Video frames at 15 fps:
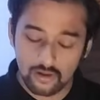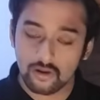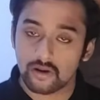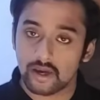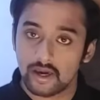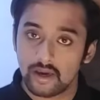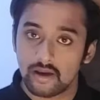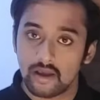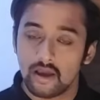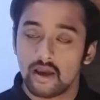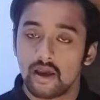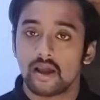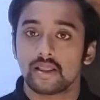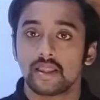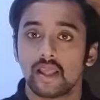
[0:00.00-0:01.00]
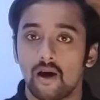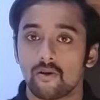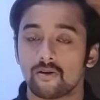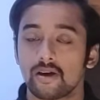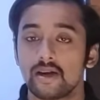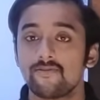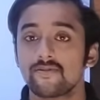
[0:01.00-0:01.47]
Okay.
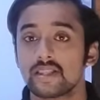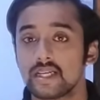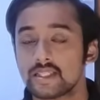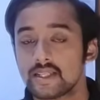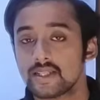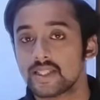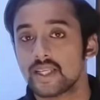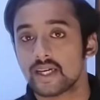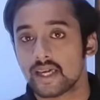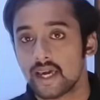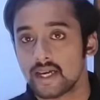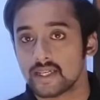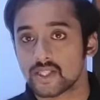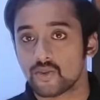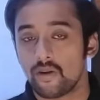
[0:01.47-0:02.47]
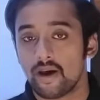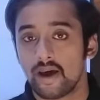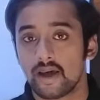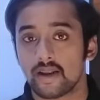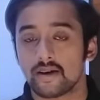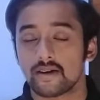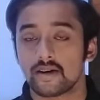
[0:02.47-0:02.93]
Now, if this is the case
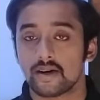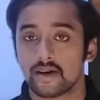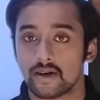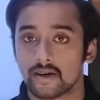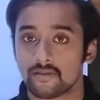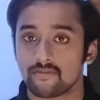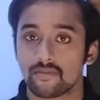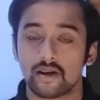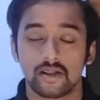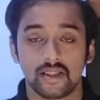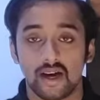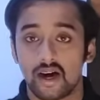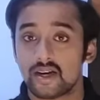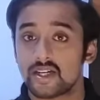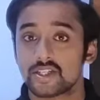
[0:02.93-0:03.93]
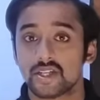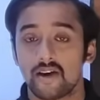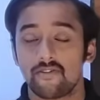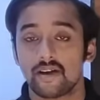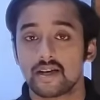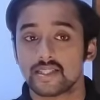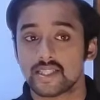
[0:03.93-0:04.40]
where the other
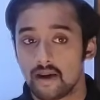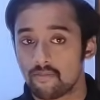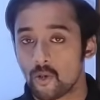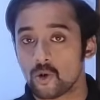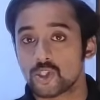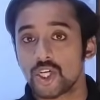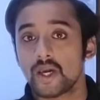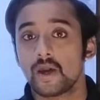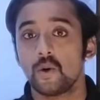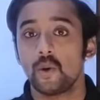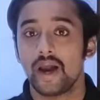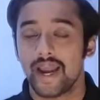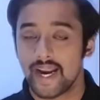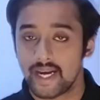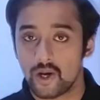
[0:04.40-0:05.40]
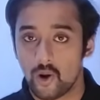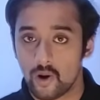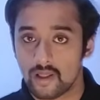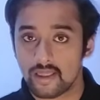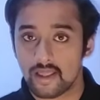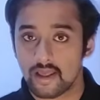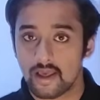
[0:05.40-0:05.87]
traffic is approaching you head
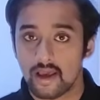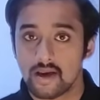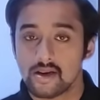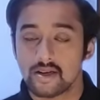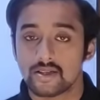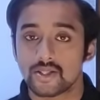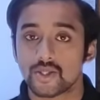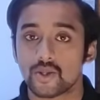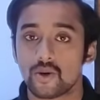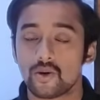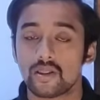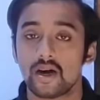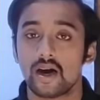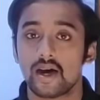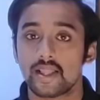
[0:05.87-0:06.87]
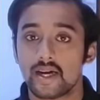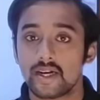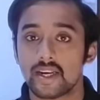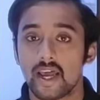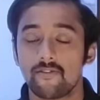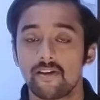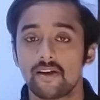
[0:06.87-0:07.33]
on, so the other
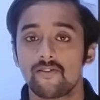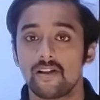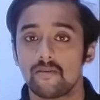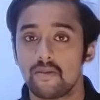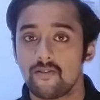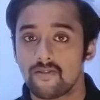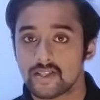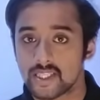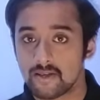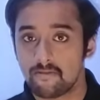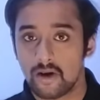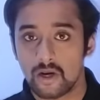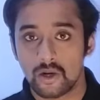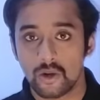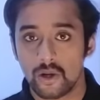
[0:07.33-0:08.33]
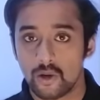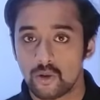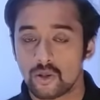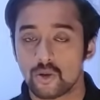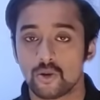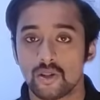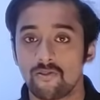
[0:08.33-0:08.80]
traffic will be visible to
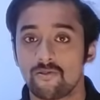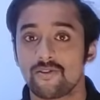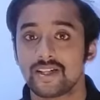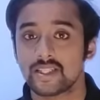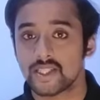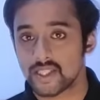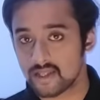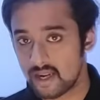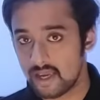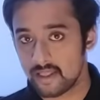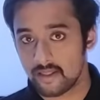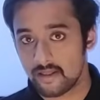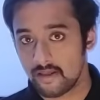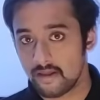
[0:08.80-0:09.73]
you through the windscreen.